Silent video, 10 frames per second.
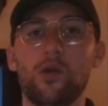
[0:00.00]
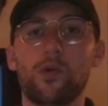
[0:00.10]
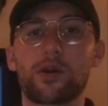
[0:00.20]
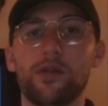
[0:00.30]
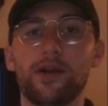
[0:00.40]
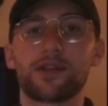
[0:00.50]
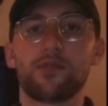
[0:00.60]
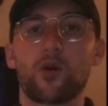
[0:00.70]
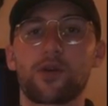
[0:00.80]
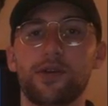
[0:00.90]
When
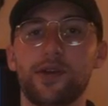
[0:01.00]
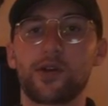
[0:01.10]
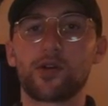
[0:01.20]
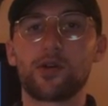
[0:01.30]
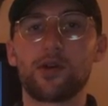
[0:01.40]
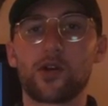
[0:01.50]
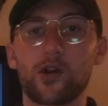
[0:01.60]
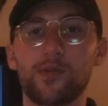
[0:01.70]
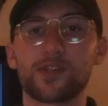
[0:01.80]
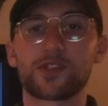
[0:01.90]
collective bargaining
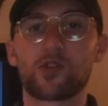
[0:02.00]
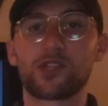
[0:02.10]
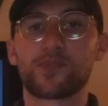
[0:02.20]
agreements start